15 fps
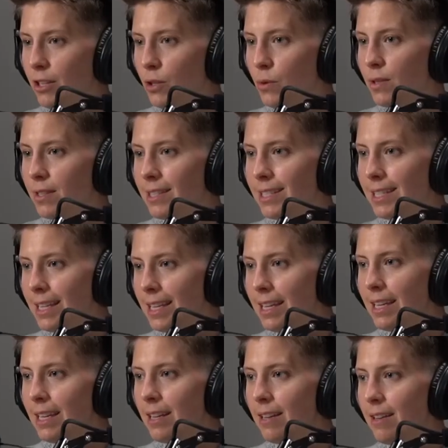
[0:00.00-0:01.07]
you
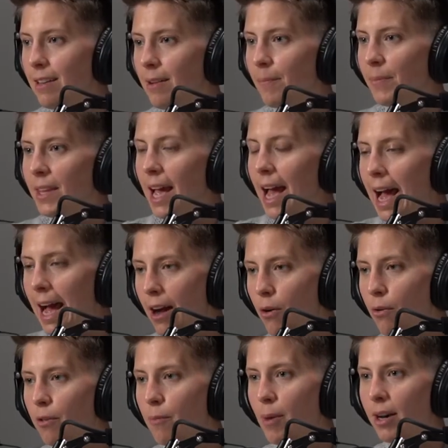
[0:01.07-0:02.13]
see how
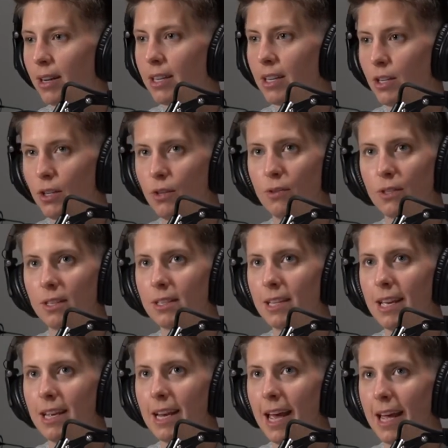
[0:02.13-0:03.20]
the market uses
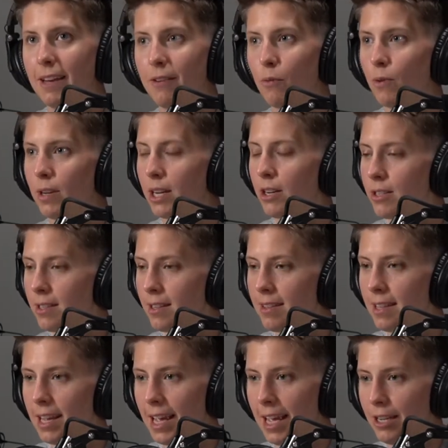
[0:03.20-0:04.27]
it. And here's the
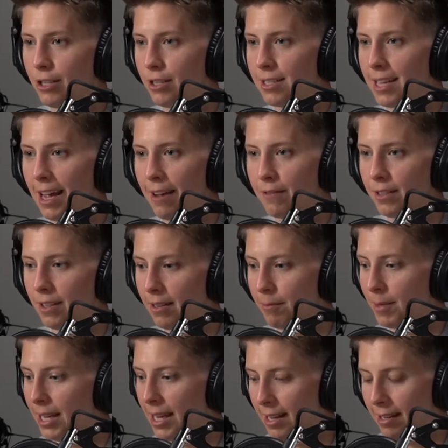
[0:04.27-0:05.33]
thing, agents have to,
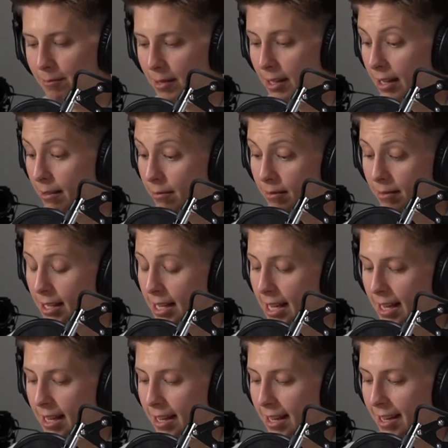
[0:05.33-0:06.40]
and
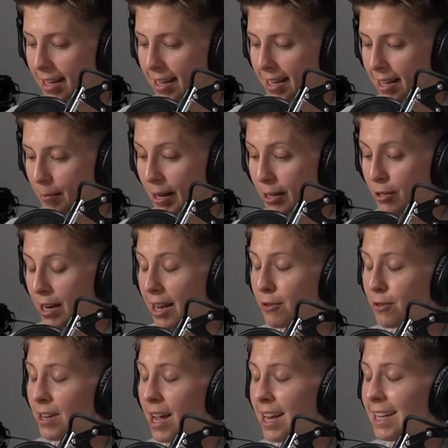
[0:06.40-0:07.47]

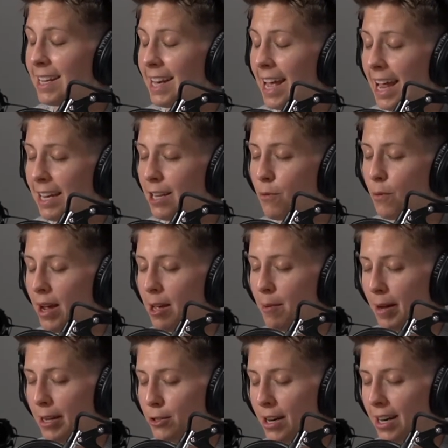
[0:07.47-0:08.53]
not in any way am
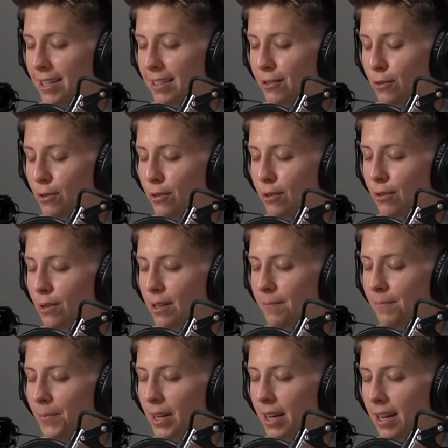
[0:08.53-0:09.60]
I trying to,
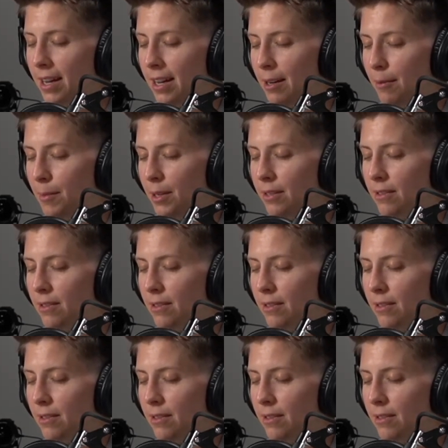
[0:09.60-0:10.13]
I